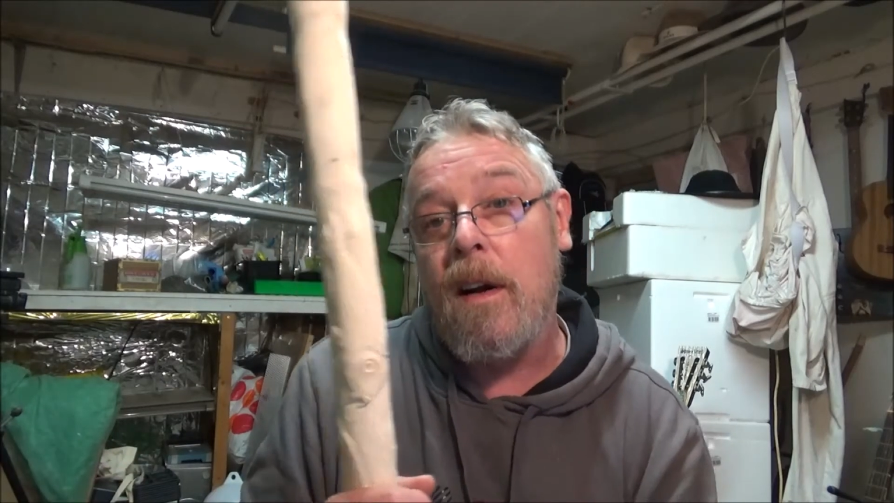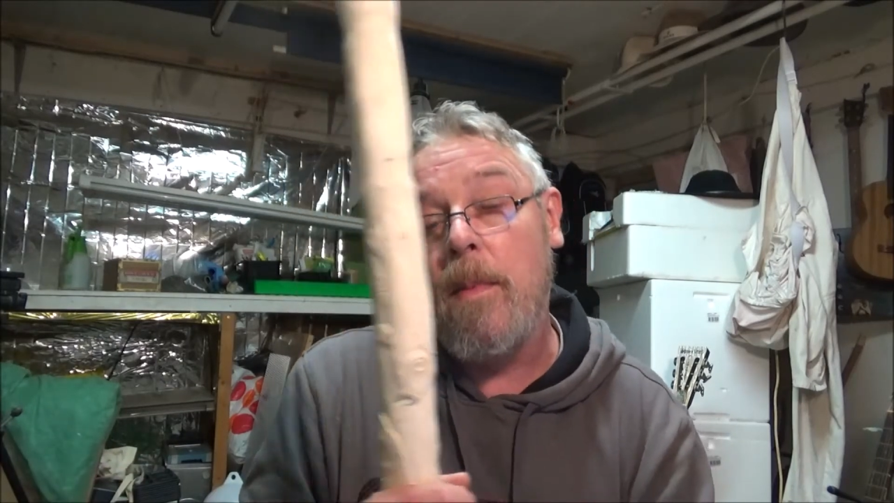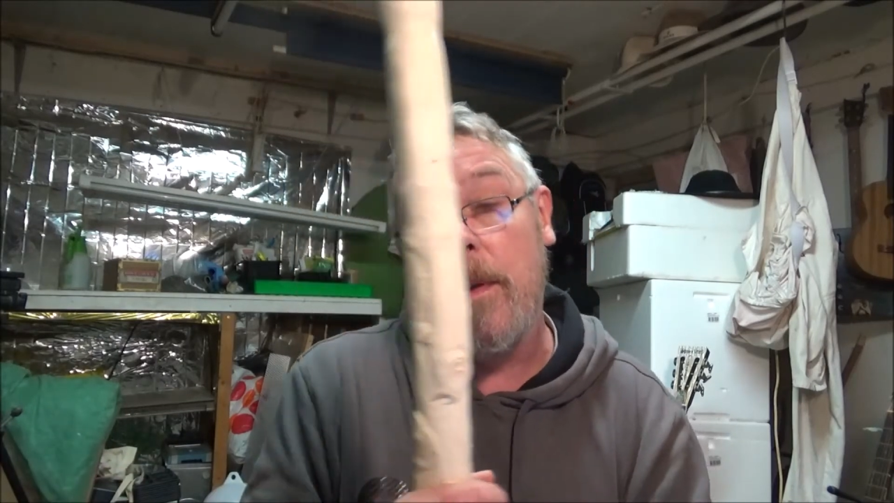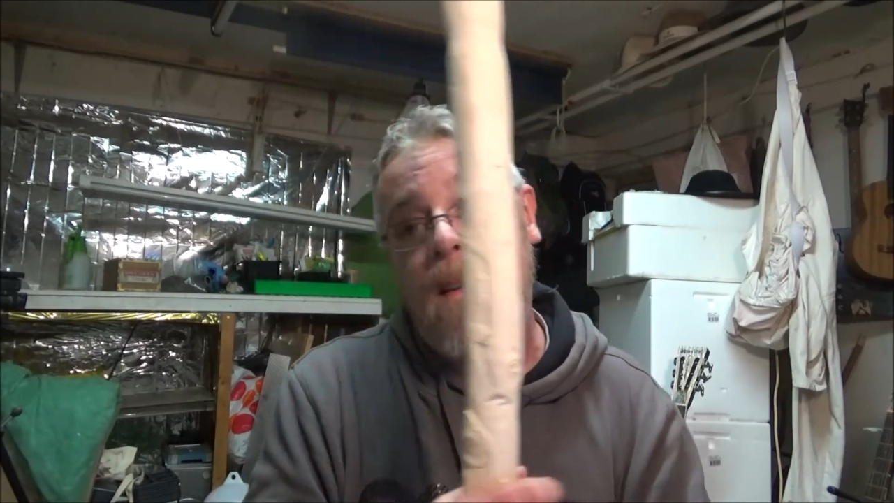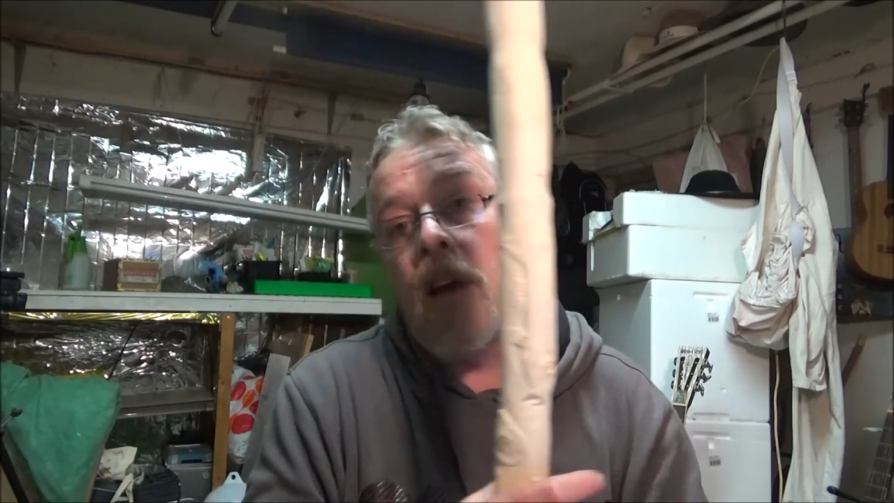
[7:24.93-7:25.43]
I'll
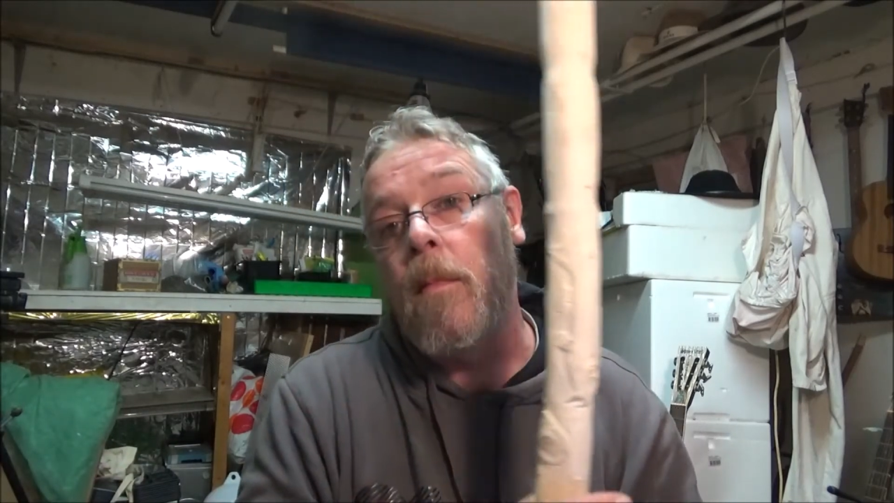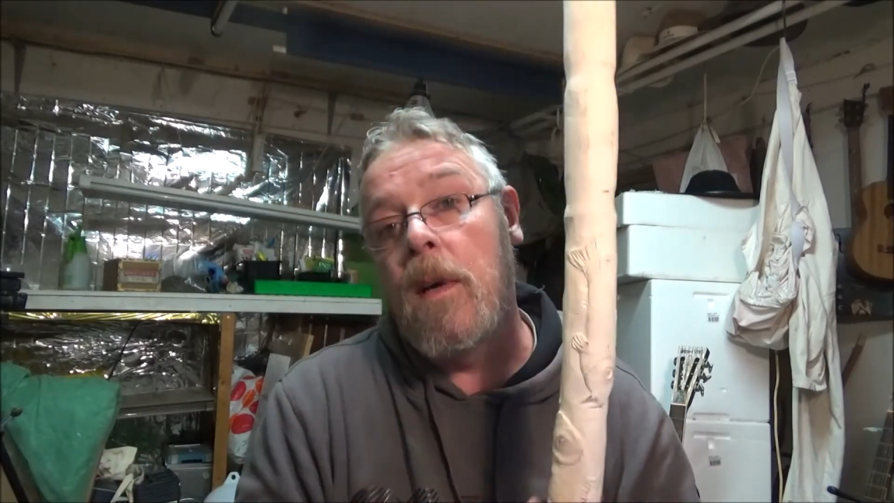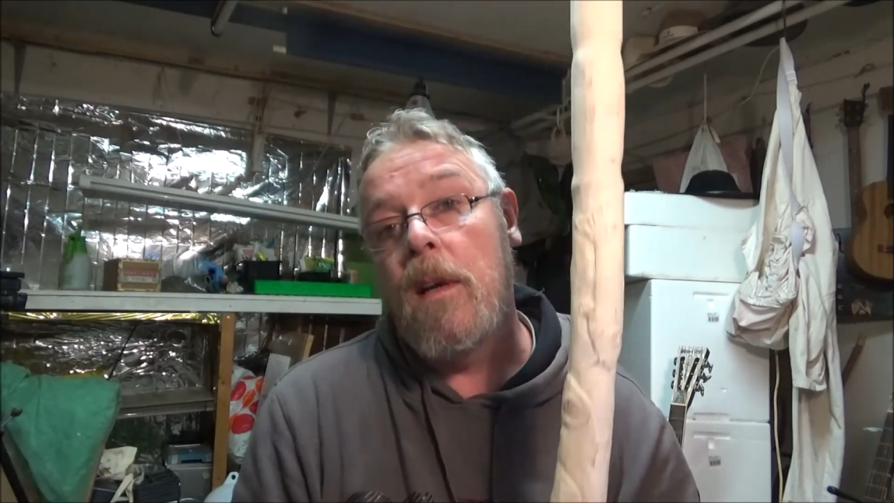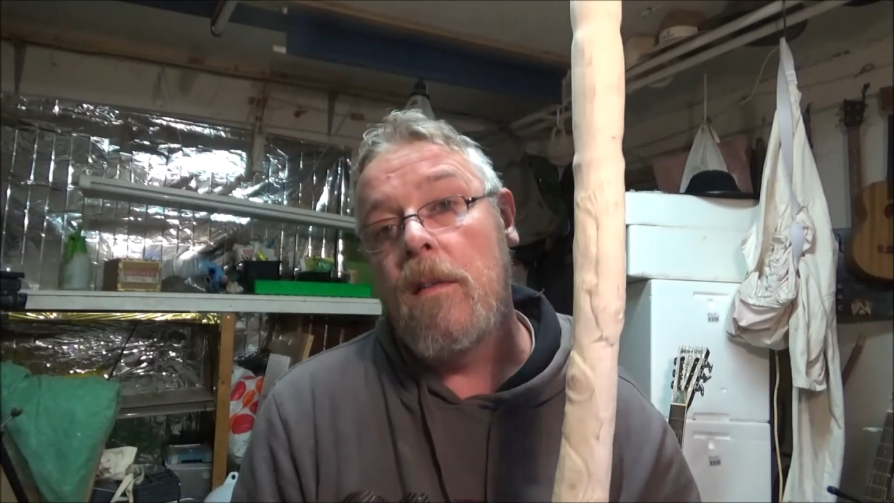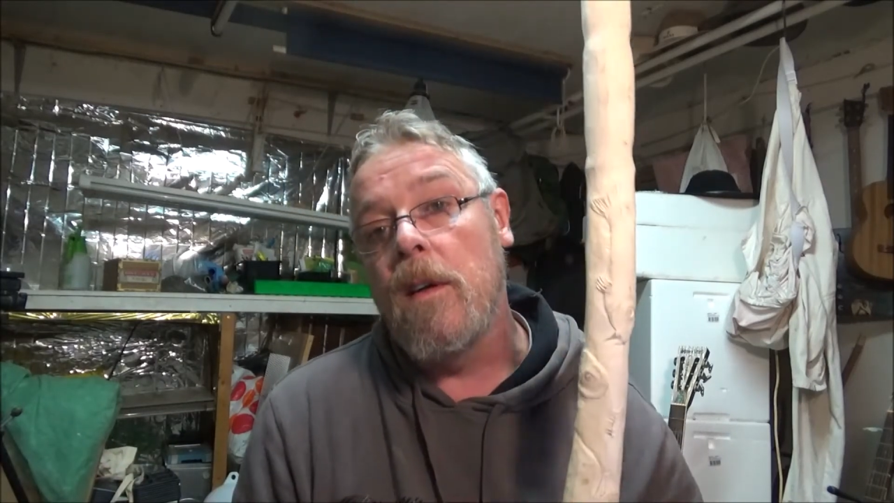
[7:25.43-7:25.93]
be able to
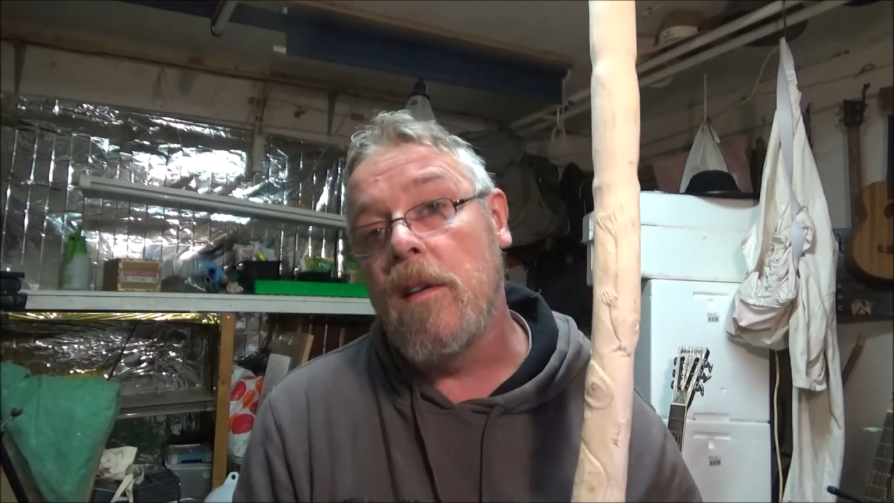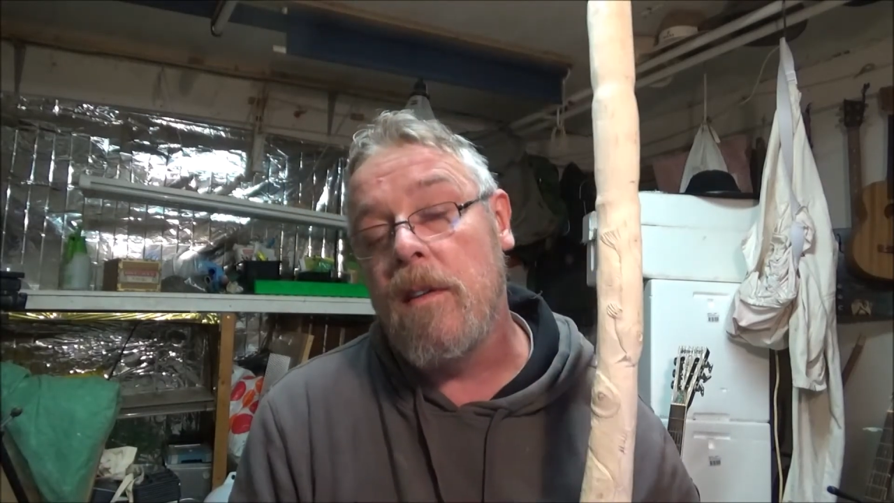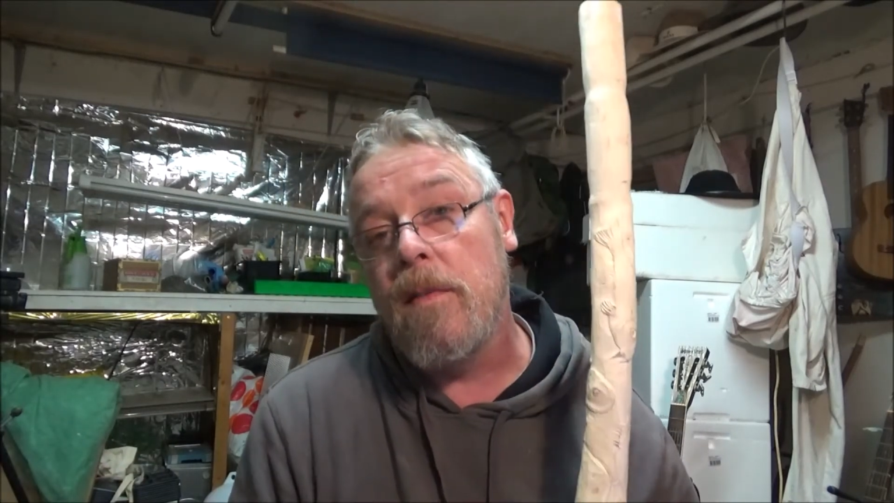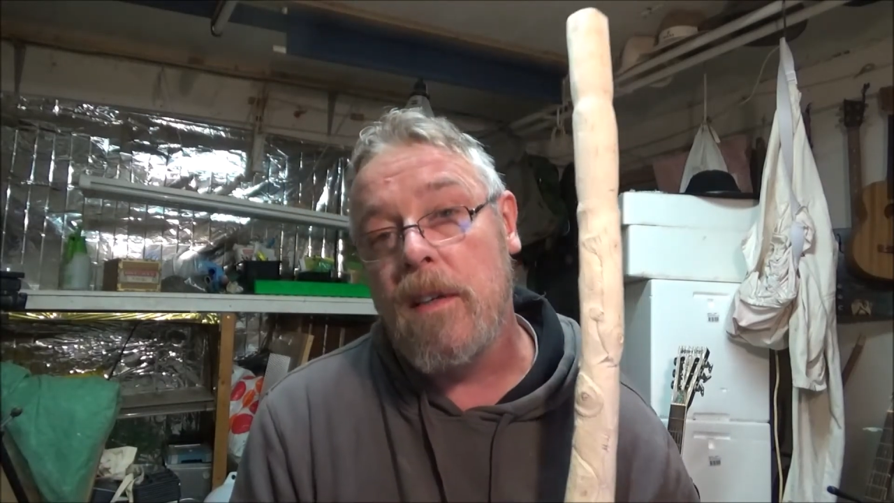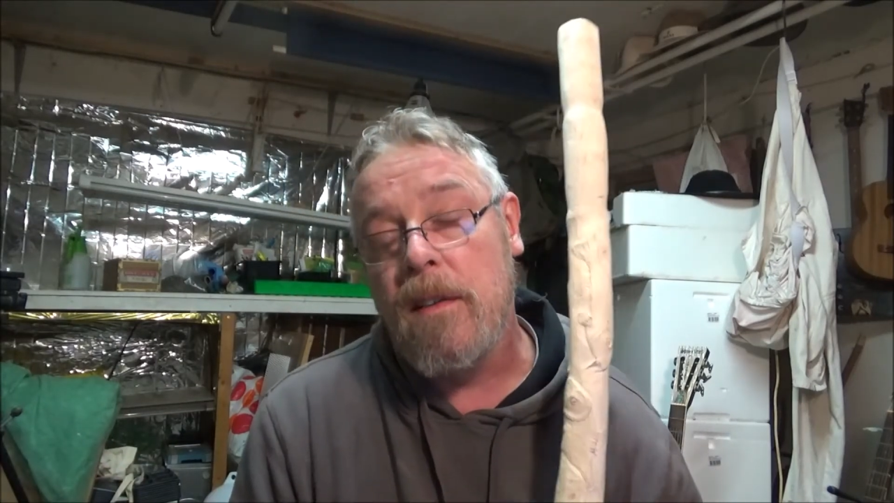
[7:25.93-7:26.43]
get the
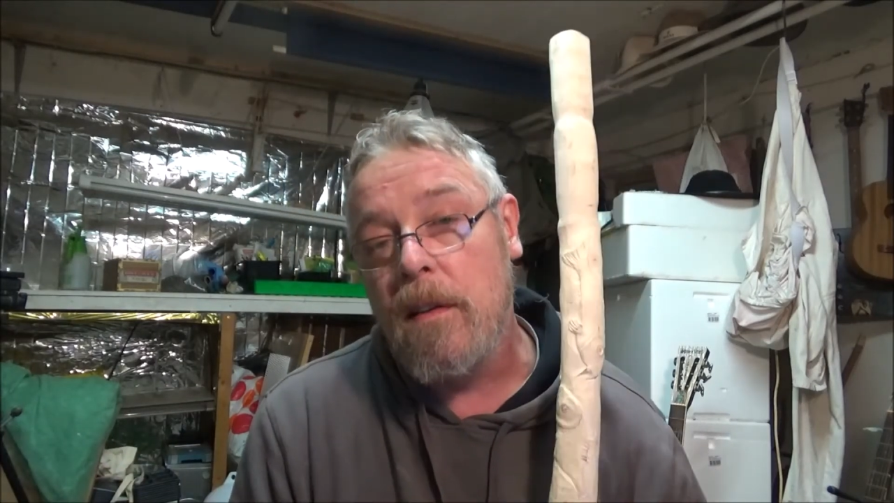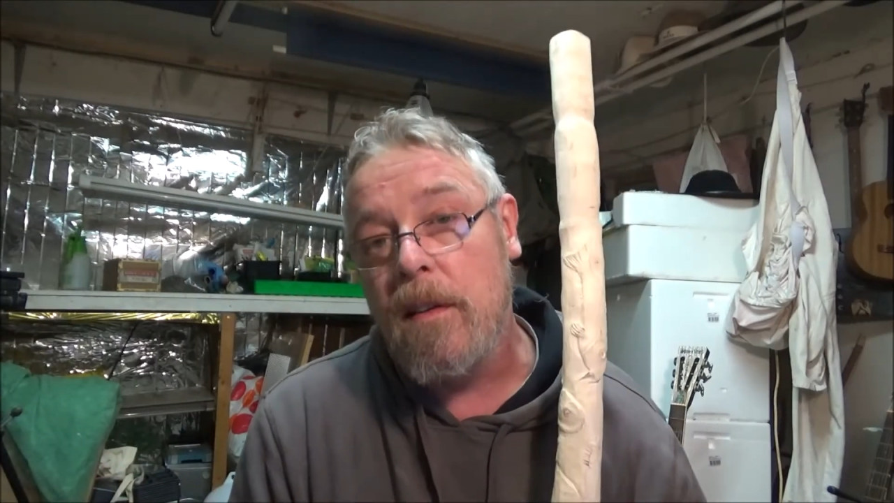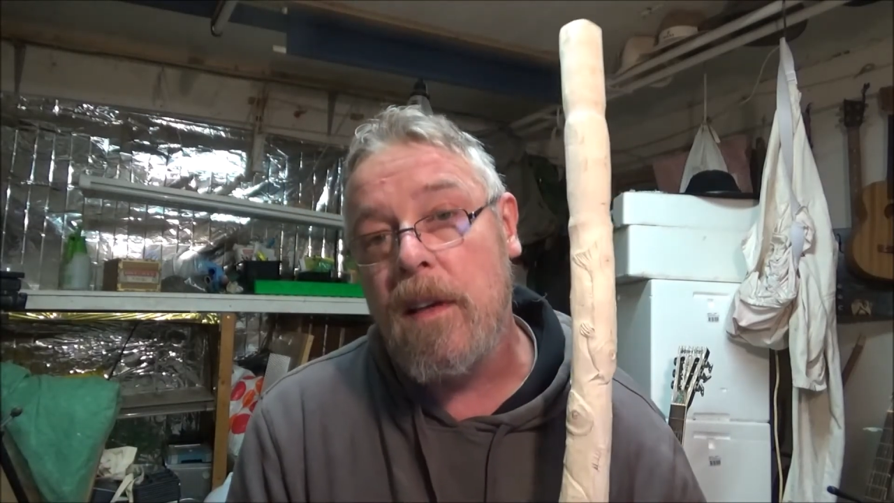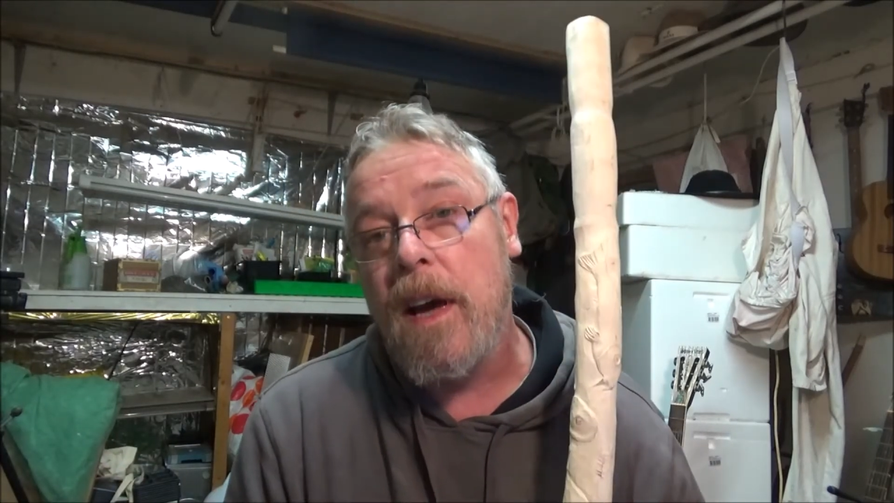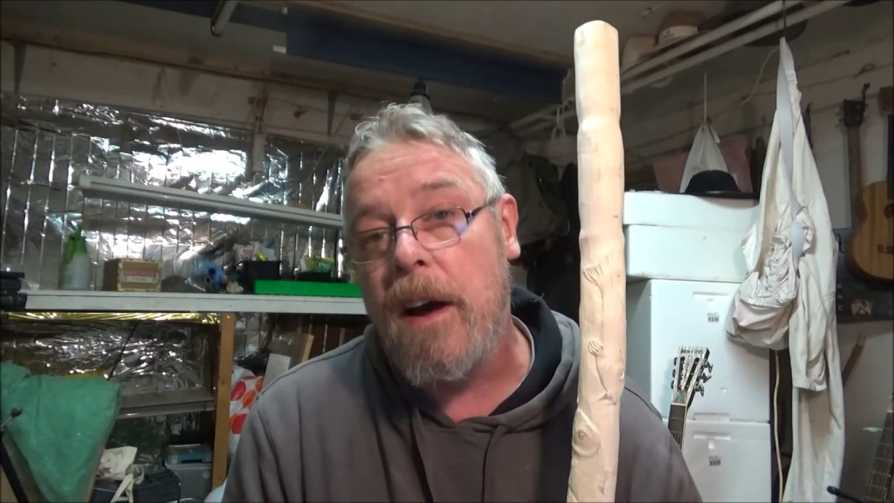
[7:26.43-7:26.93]

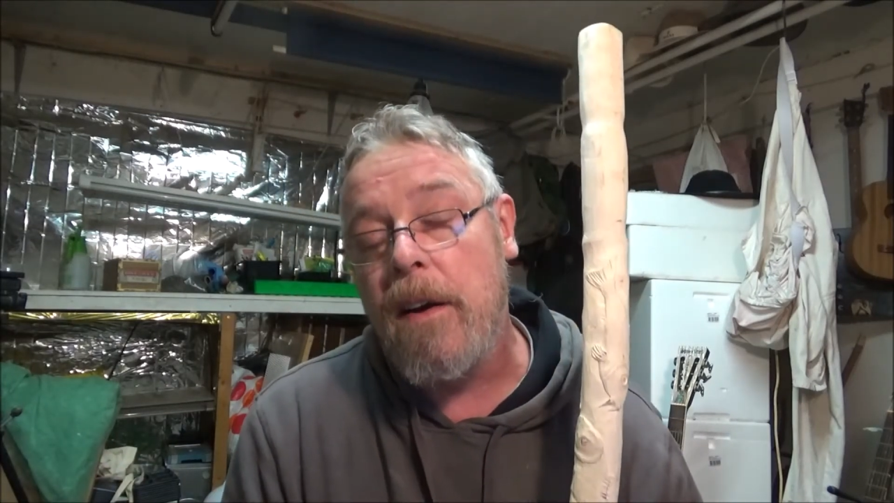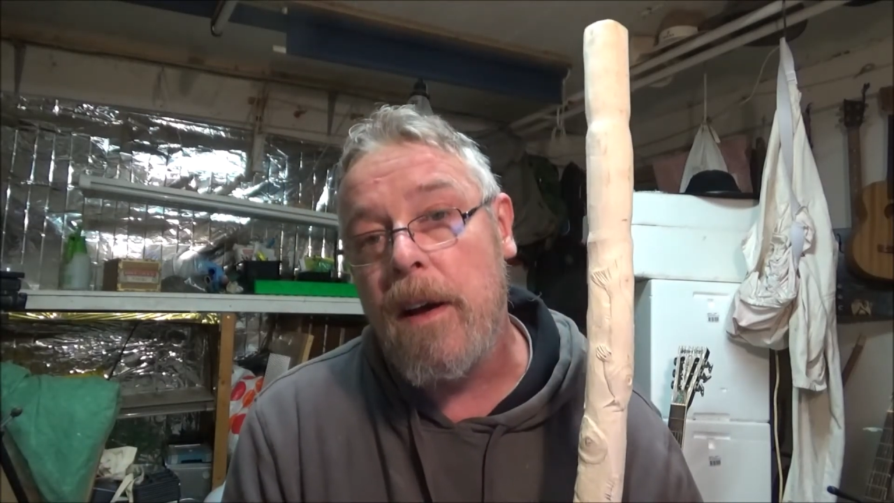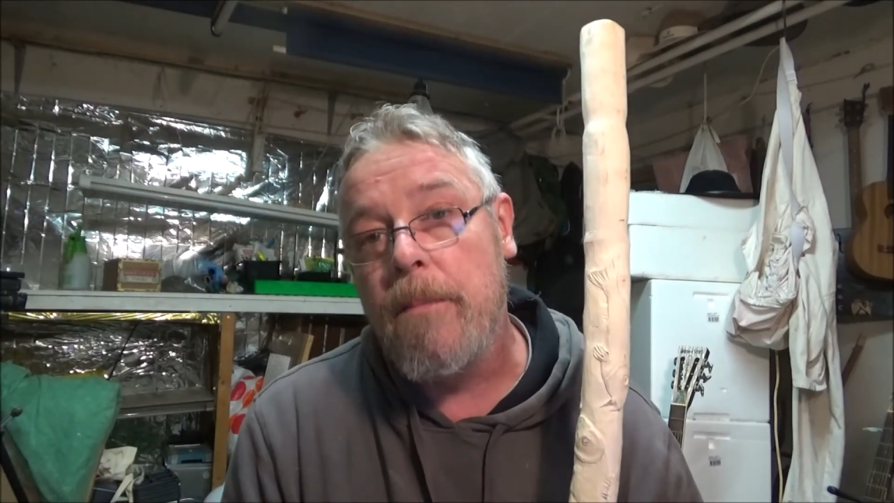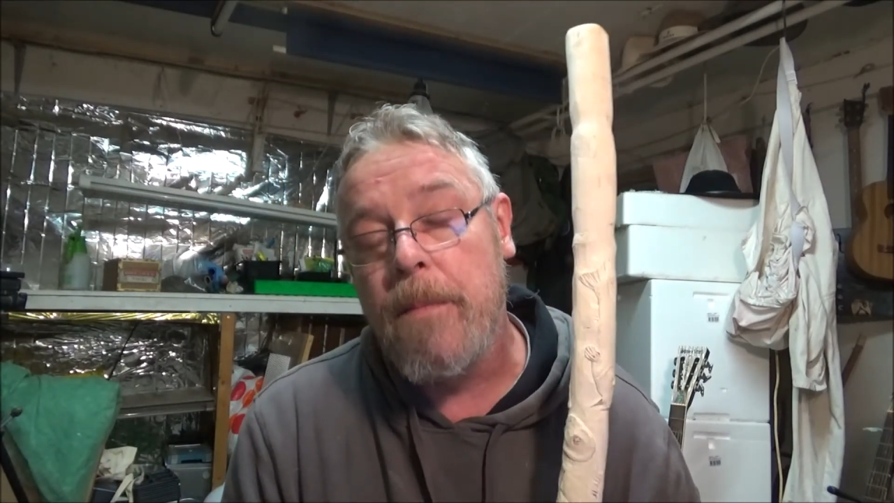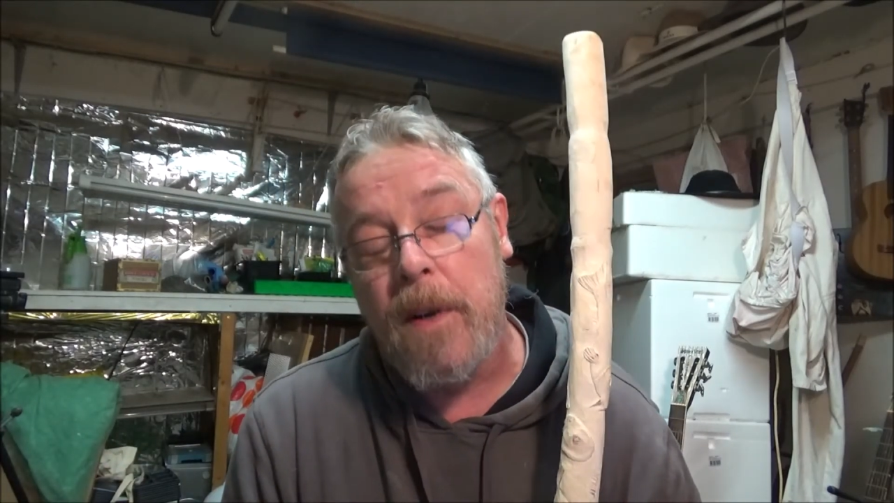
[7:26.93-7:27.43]
nativity out of it.